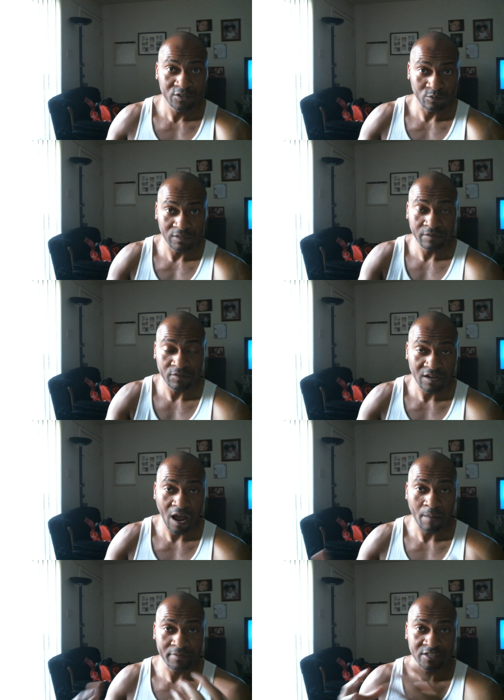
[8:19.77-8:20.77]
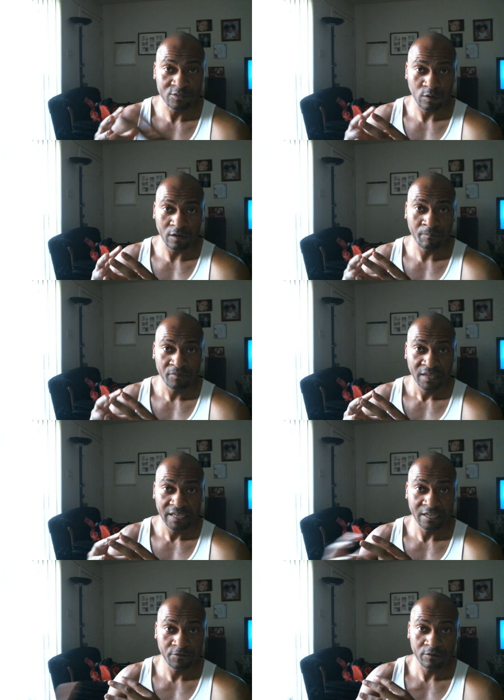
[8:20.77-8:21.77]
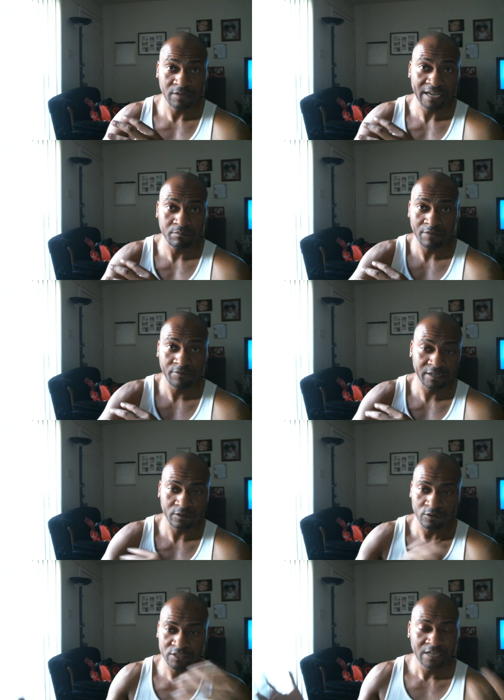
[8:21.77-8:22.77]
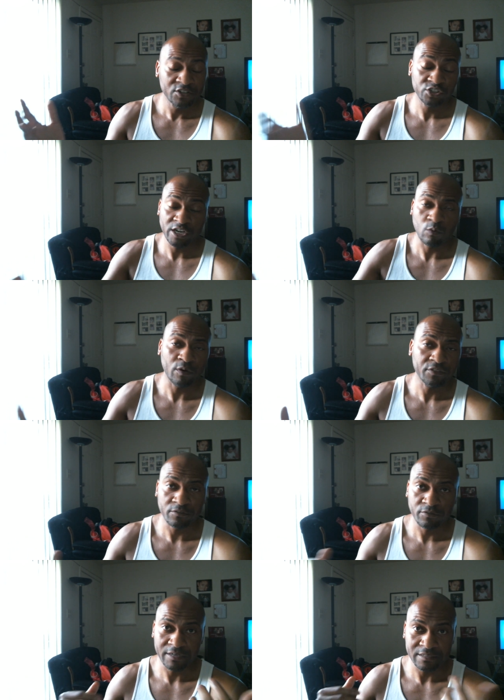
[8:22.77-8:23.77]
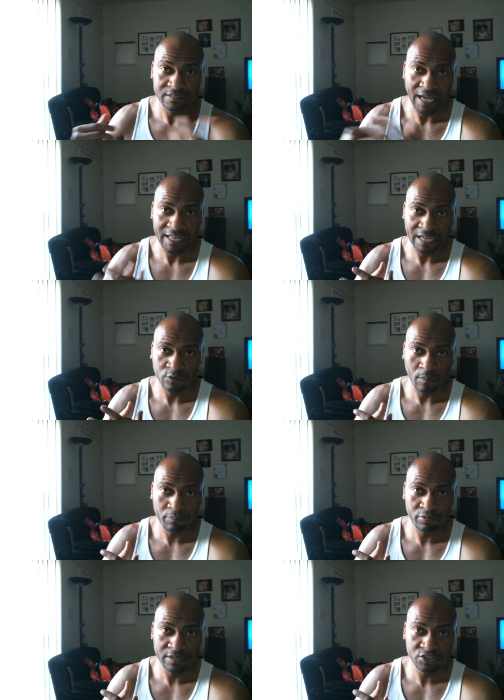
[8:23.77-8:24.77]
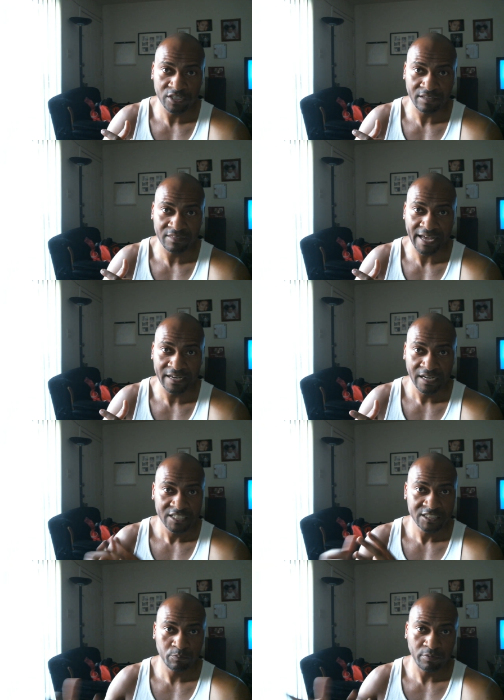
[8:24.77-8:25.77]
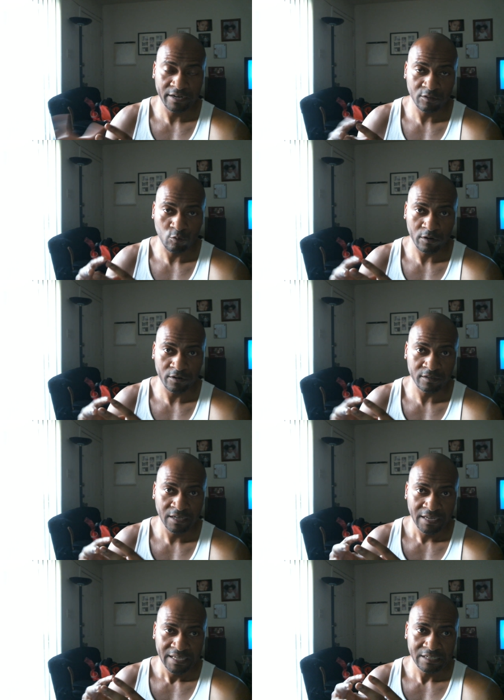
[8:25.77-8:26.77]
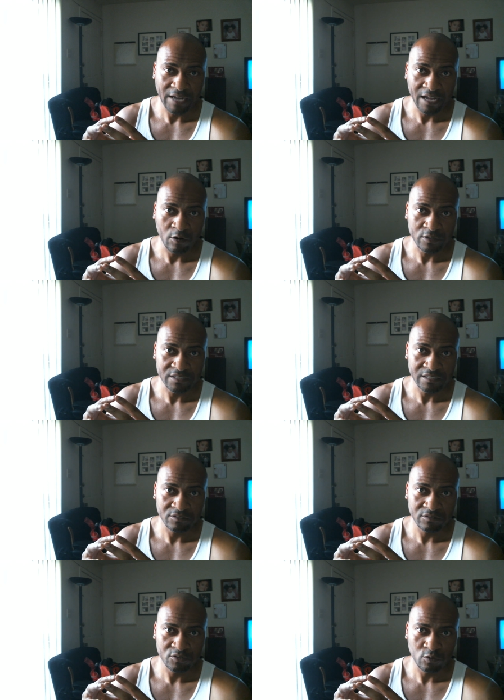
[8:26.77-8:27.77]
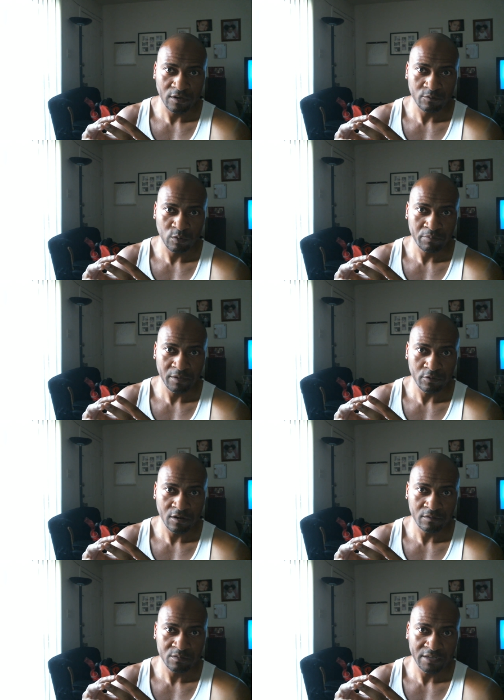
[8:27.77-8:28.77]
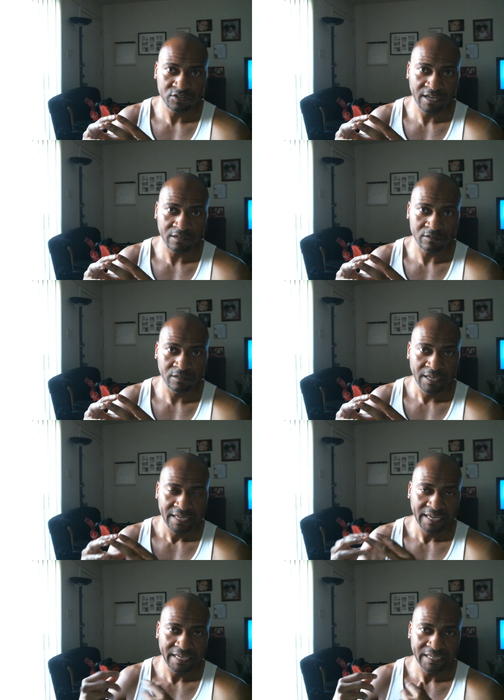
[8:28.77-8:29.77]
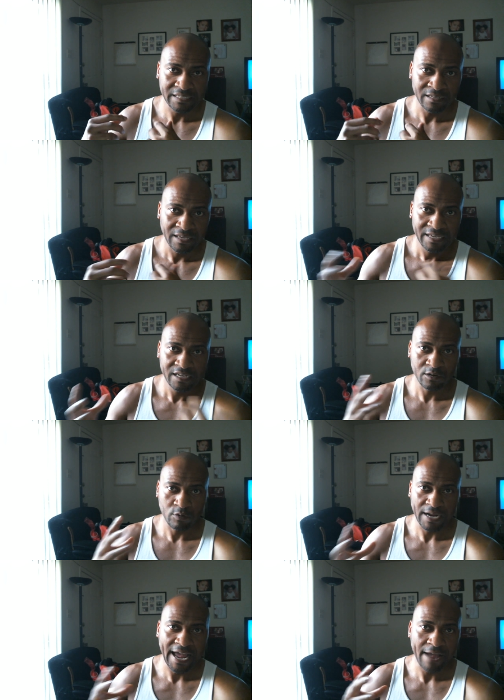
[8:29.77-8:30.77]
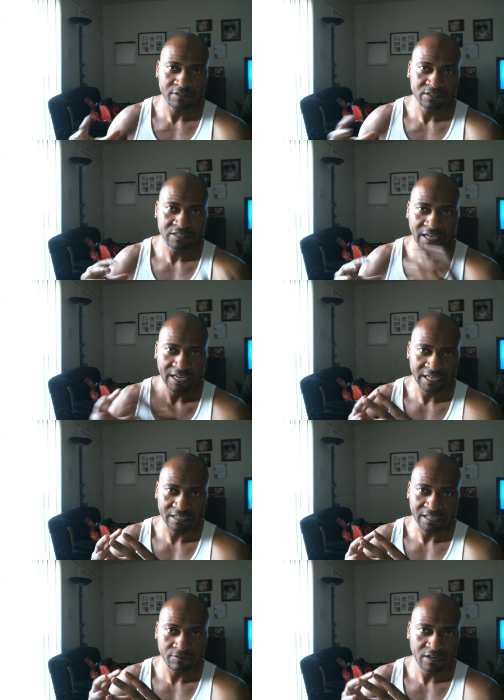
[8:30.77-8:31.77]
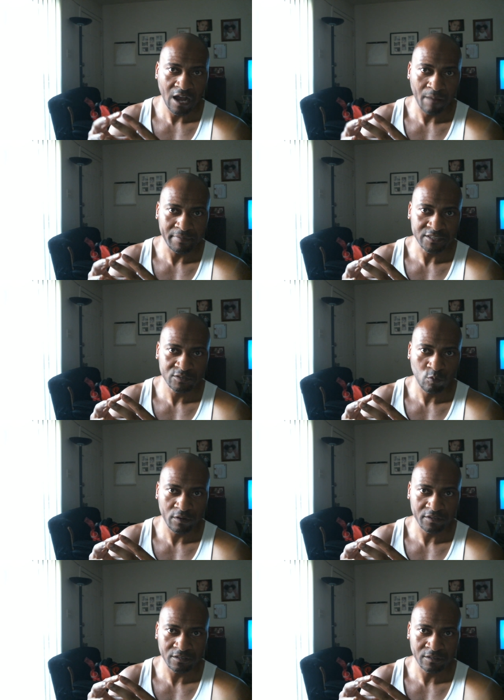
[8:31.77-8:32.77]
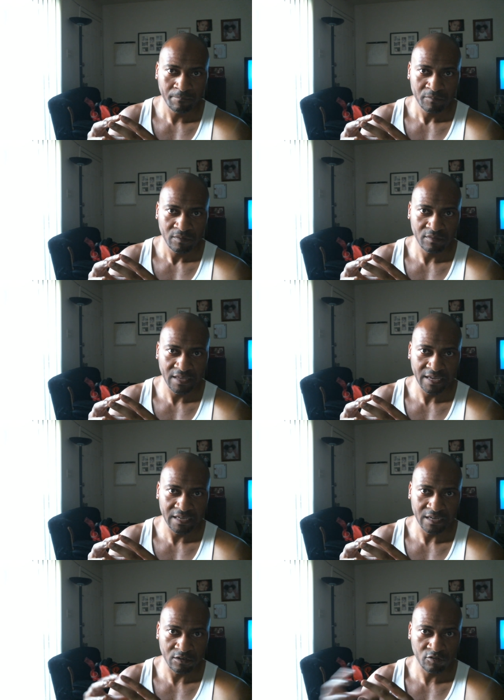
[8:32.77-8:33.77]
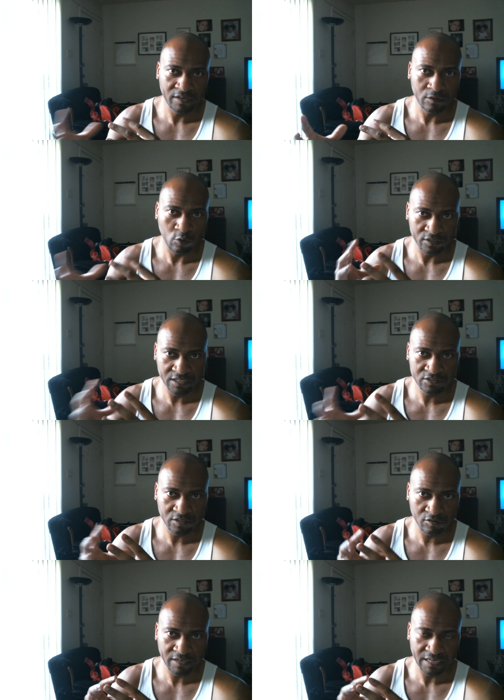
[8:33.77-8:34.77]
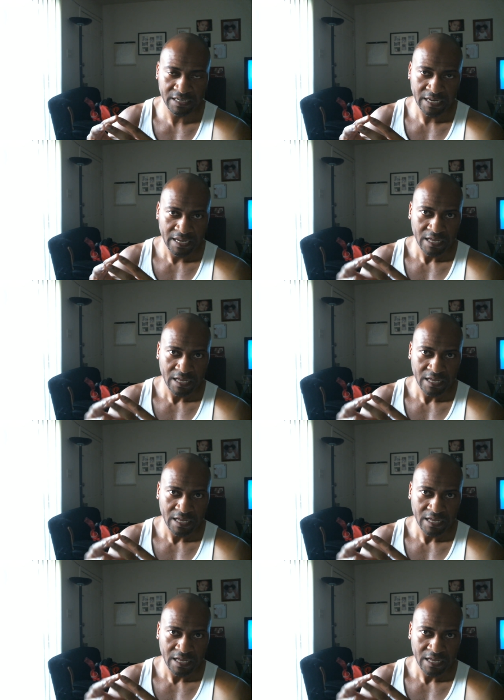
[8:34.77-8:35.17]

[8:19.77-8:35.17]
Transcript: to leave their comments as well. And if you like my videos, share it with your friends. I do appreciate that. Spread the word. You know, I always enjoy when people come to my channel and hear what I have to say and leave comments, whether they agree or disagree,